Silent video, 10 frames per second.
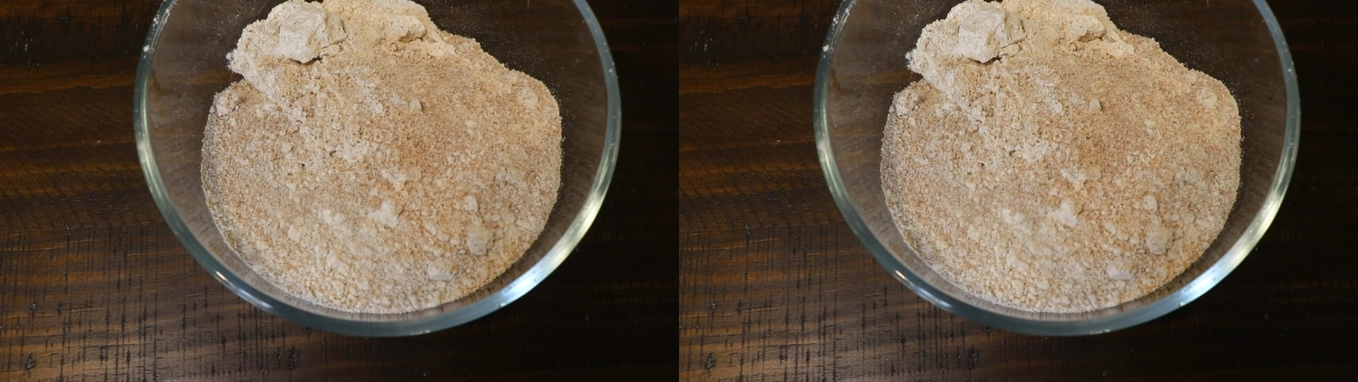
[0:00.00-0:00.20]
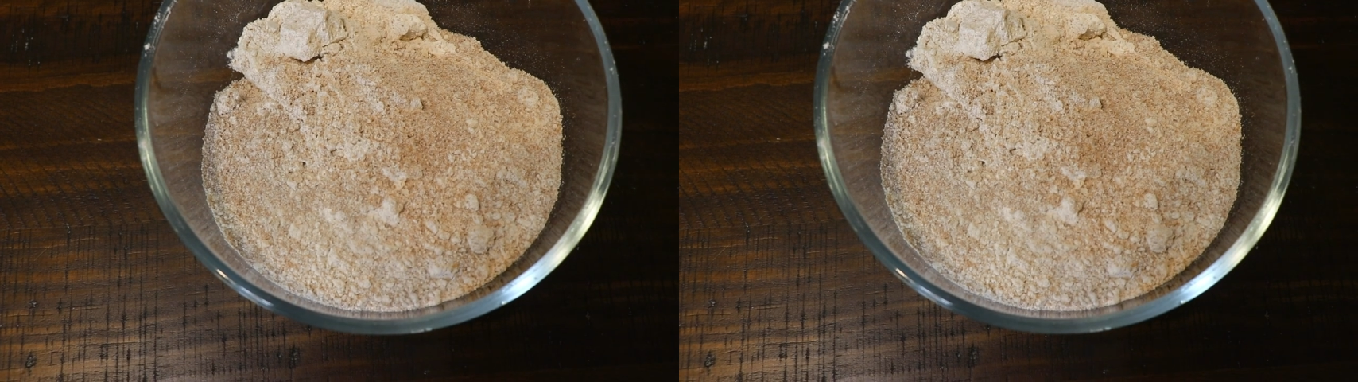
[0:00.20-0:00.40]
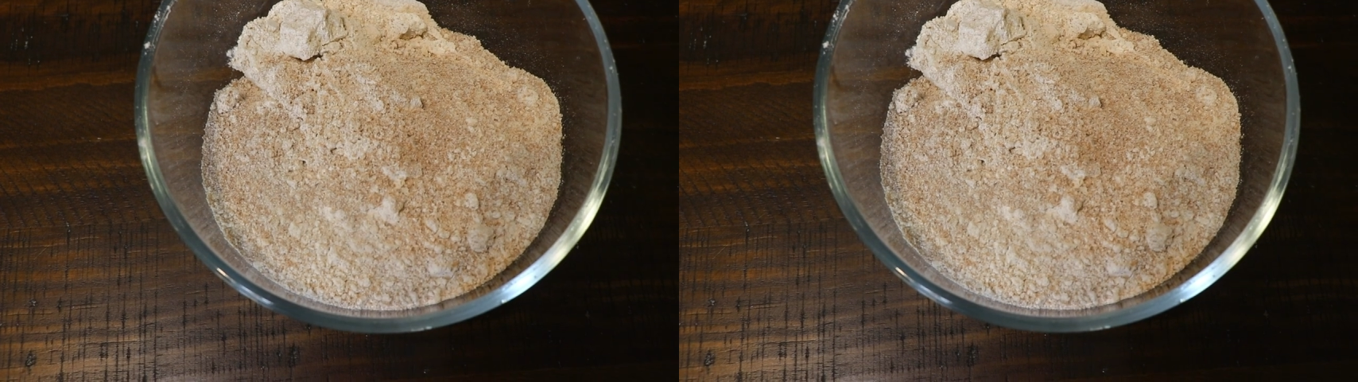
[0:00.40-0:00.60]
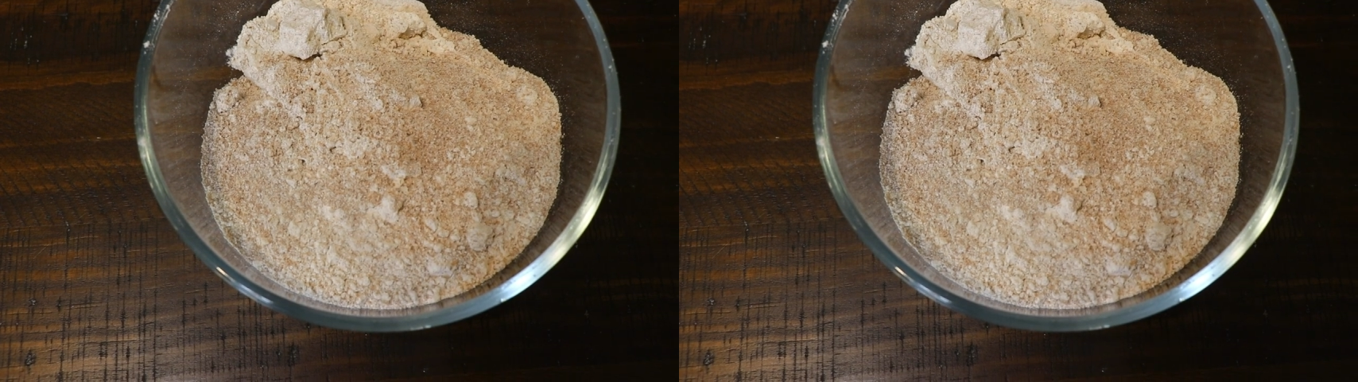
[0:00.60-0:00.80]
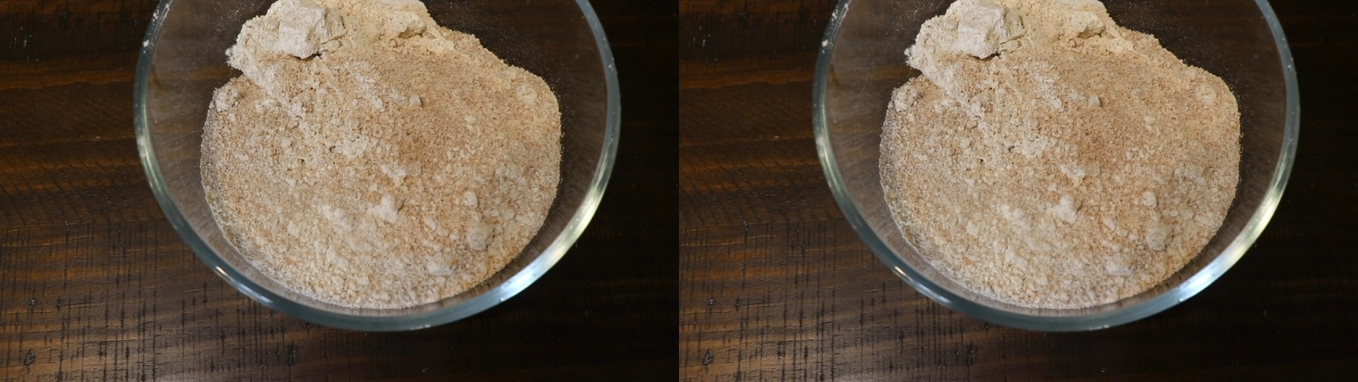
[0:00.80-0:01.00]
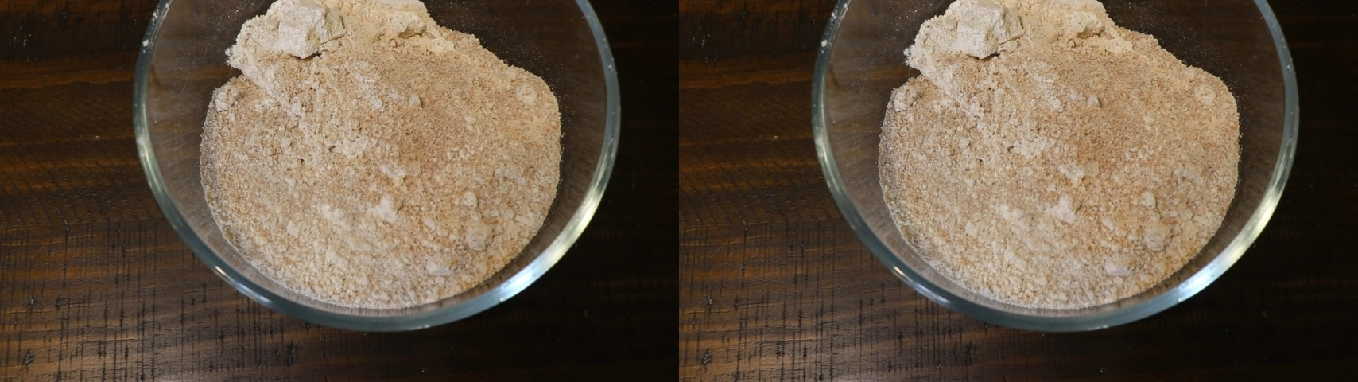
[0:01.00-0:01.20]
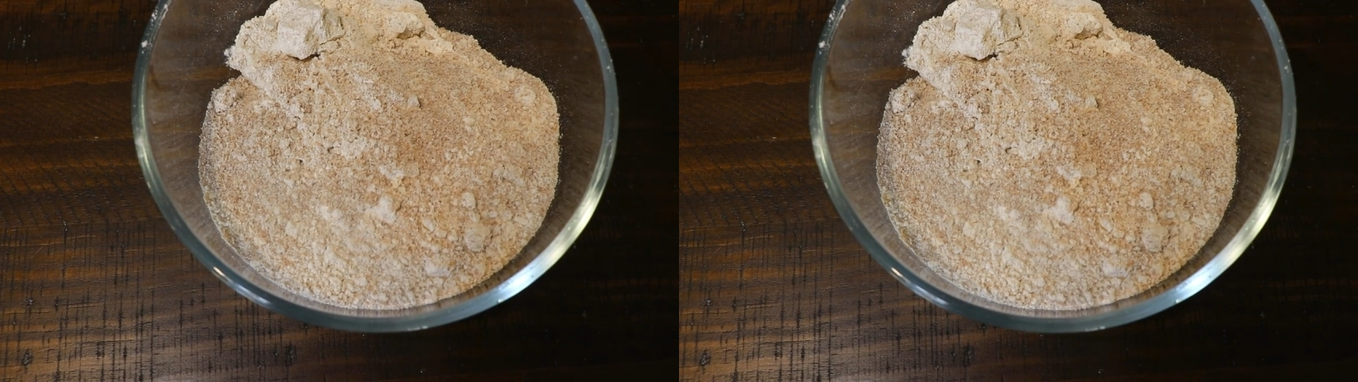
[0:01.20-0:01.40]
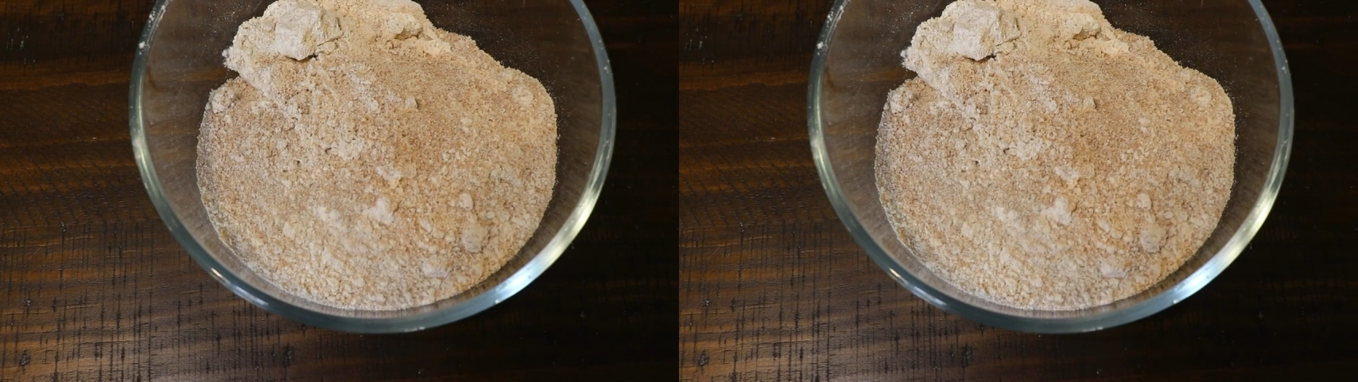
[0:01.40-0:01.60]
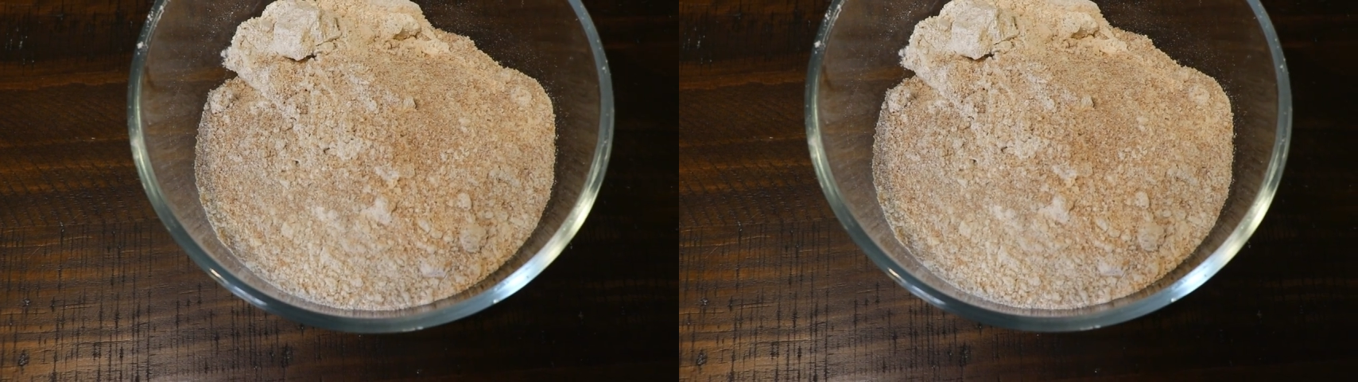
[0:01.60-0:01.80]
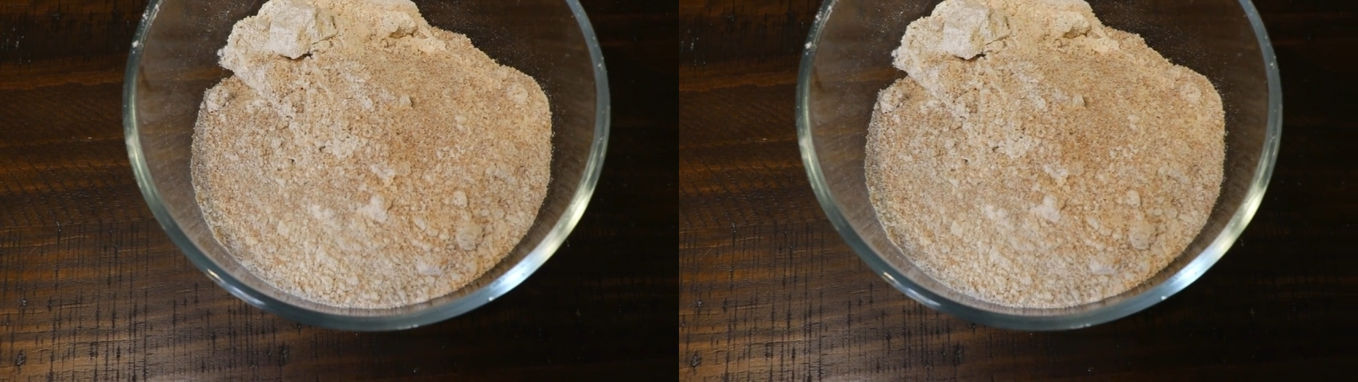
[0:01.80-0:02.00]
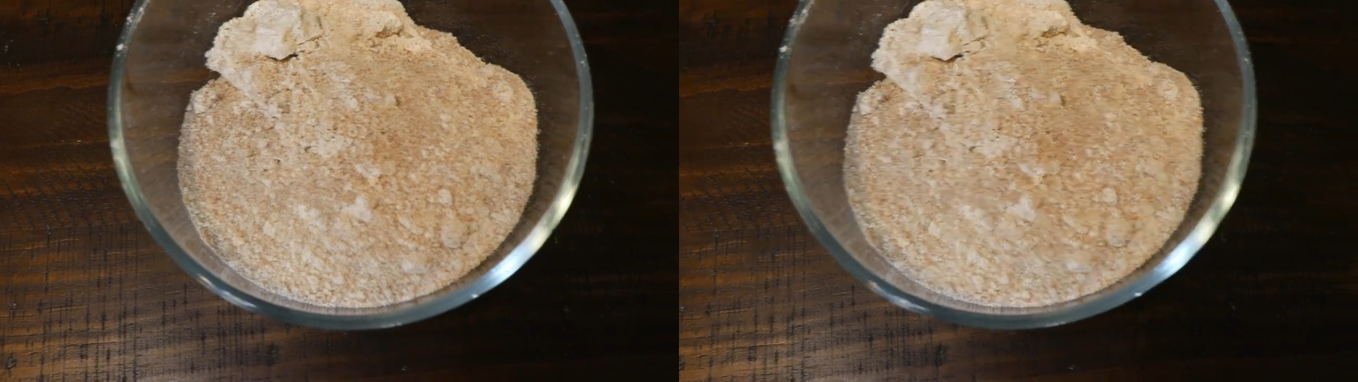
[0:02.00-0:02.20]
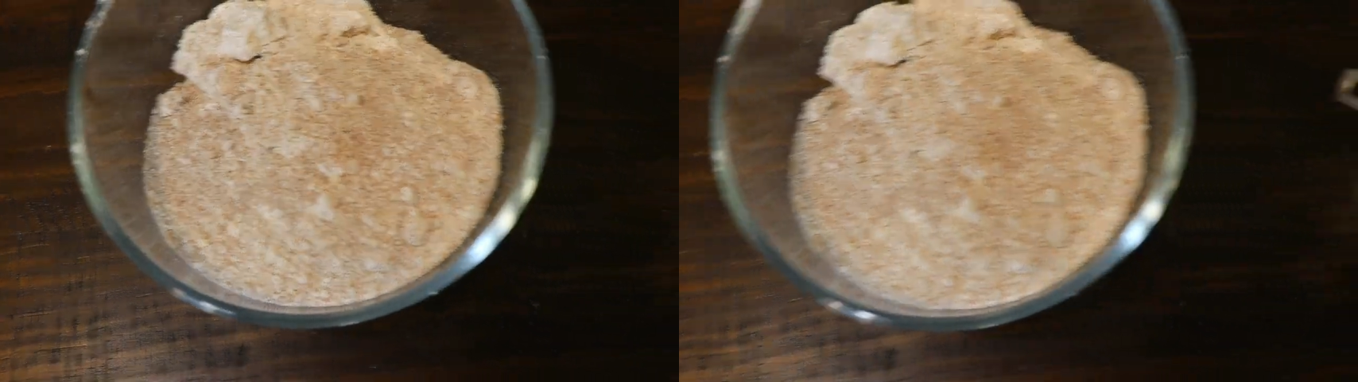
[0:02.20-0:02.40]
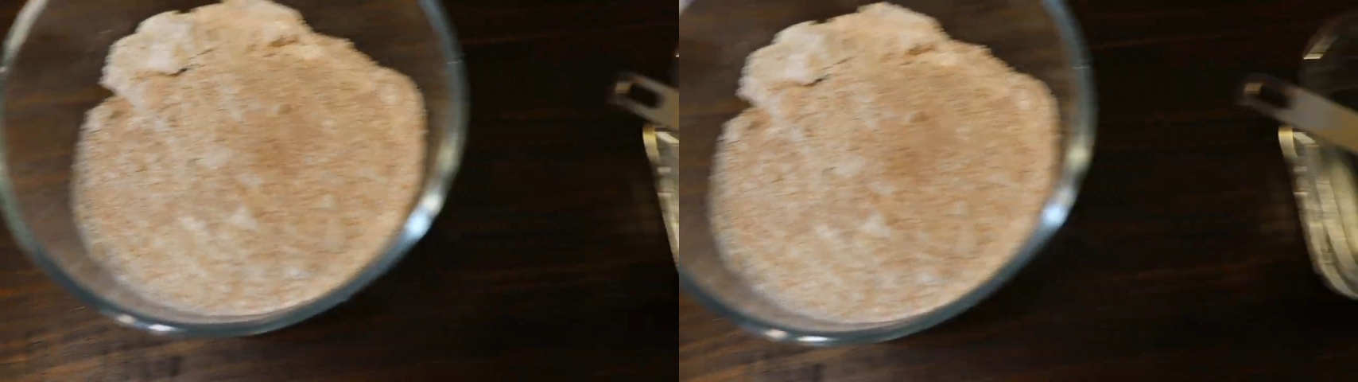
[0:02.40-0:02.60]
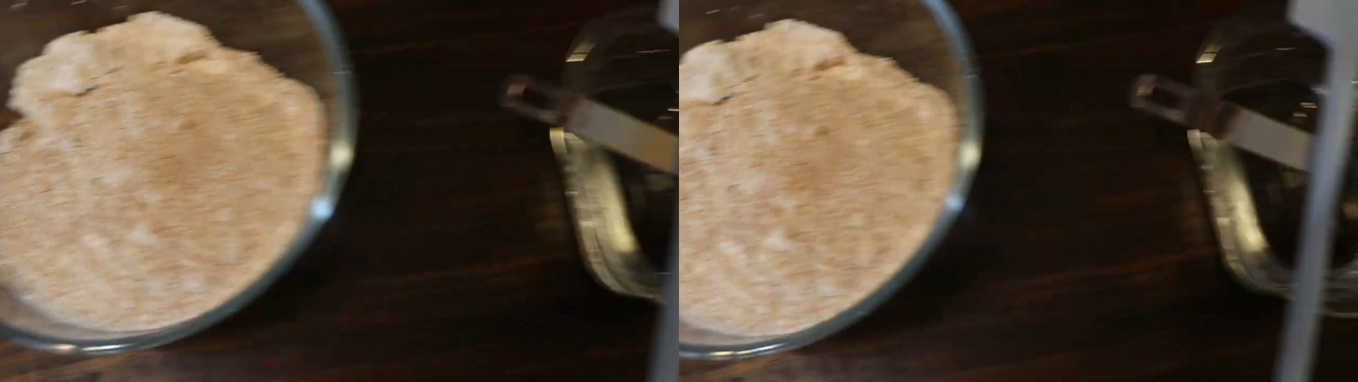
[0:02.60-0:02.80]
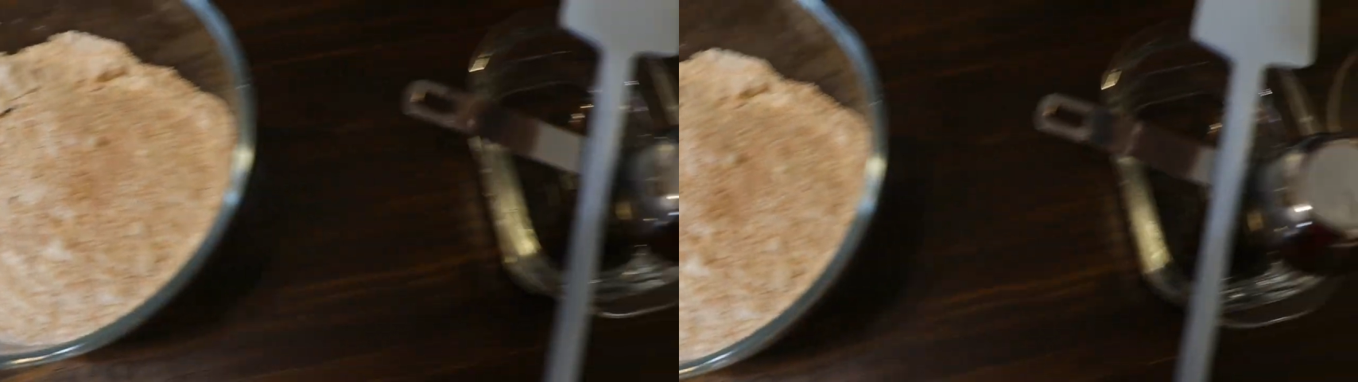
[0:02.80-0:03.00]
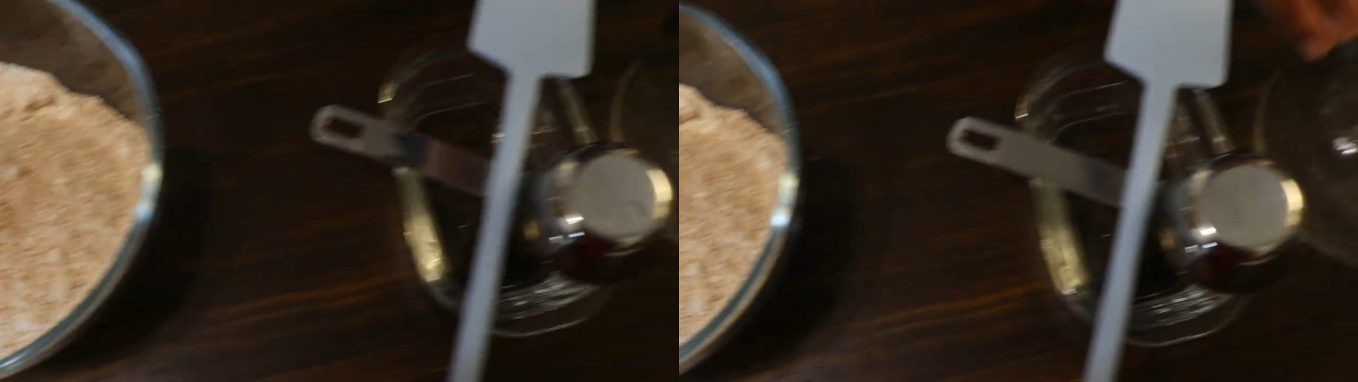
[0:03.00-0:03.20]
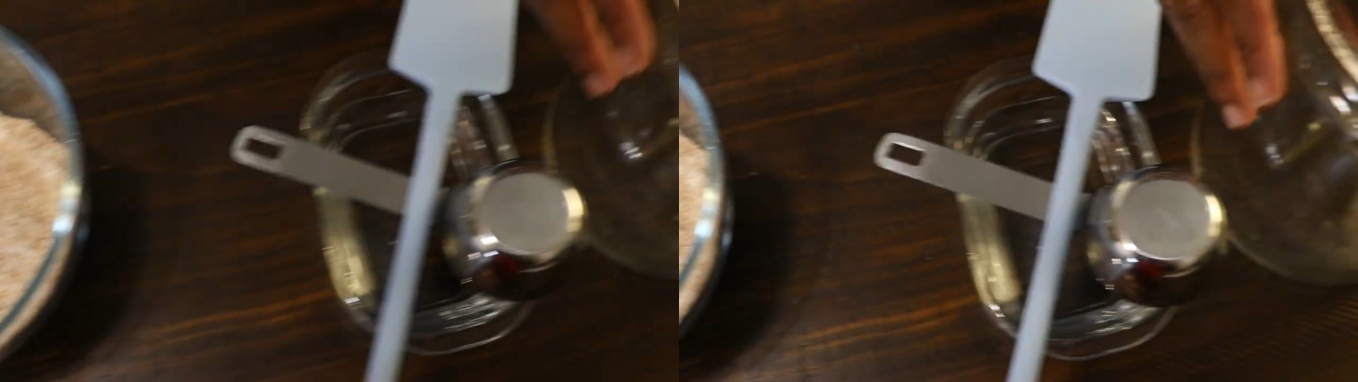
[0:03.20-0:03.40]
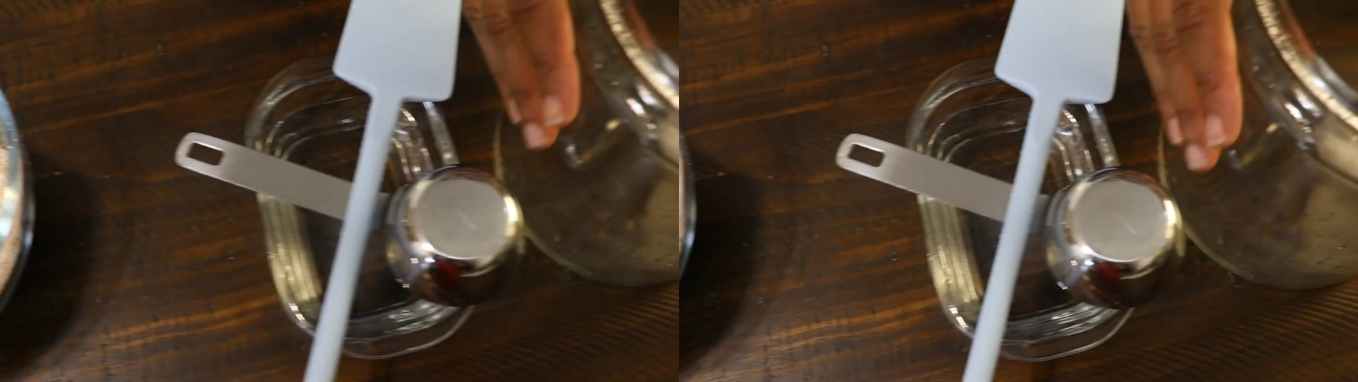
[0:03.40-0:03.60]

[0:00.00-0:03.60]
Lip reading: Nobody's mouth can be seen.